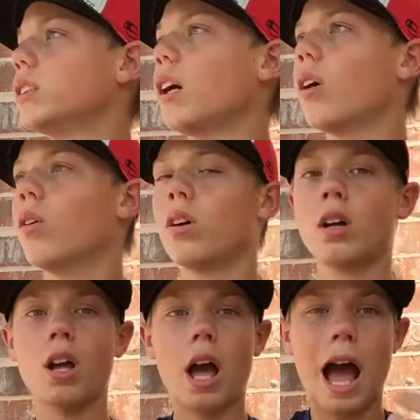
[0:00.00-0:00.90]
So
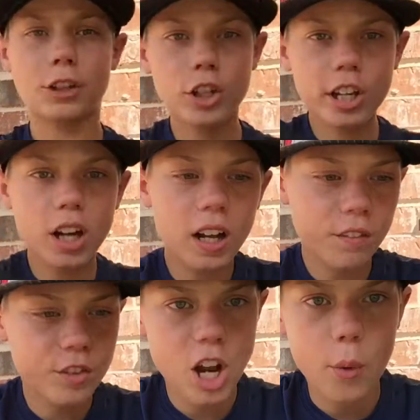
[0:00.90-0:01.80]
I took it
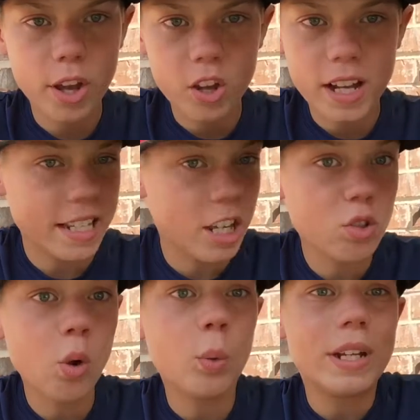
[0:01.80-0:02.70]
off, showing you guys that you
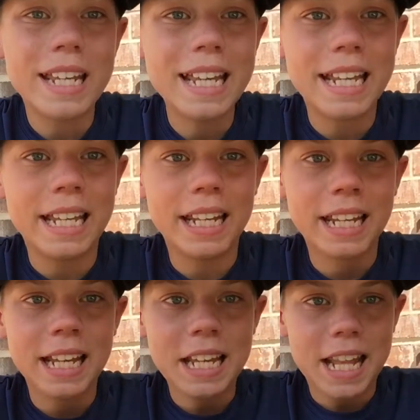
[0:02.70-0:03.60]
don't need
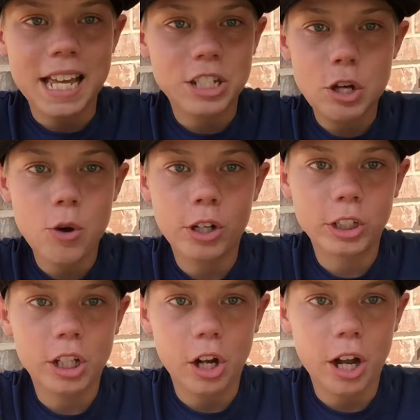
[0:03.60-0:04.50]
that
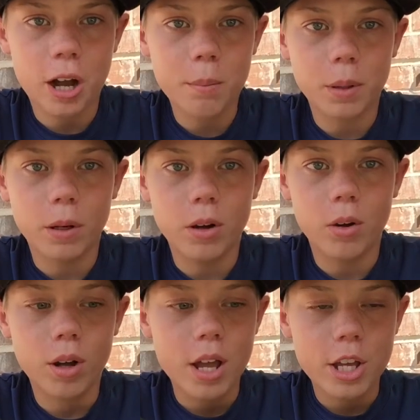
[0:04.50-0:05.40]
$200
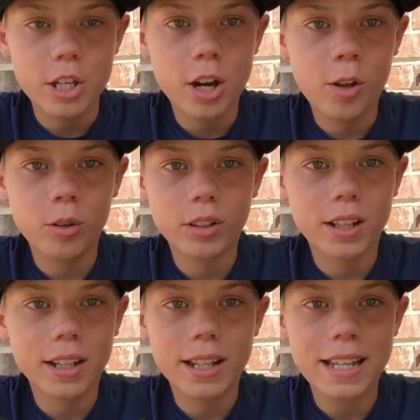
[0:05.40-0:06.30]
combo. You don't
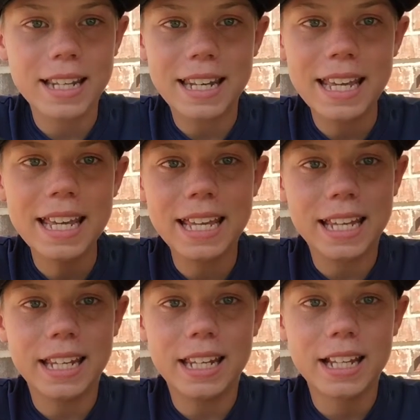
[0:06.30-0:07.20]

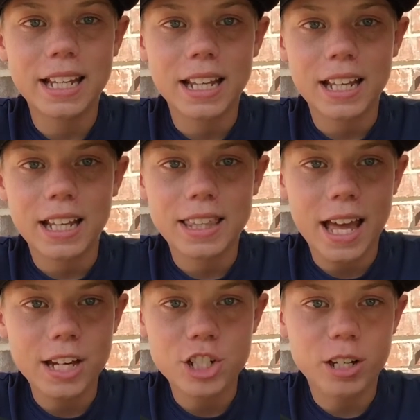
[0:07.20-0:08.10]
need
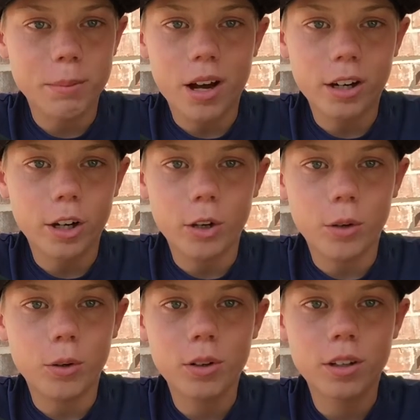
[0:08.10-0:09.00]
that
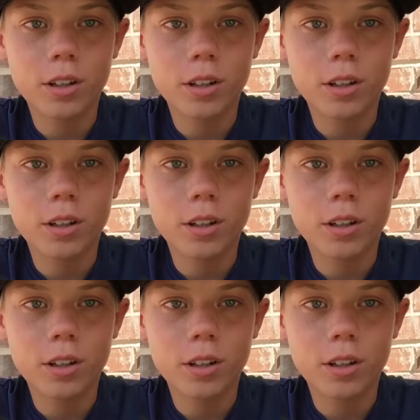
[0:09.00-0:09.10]
Shimano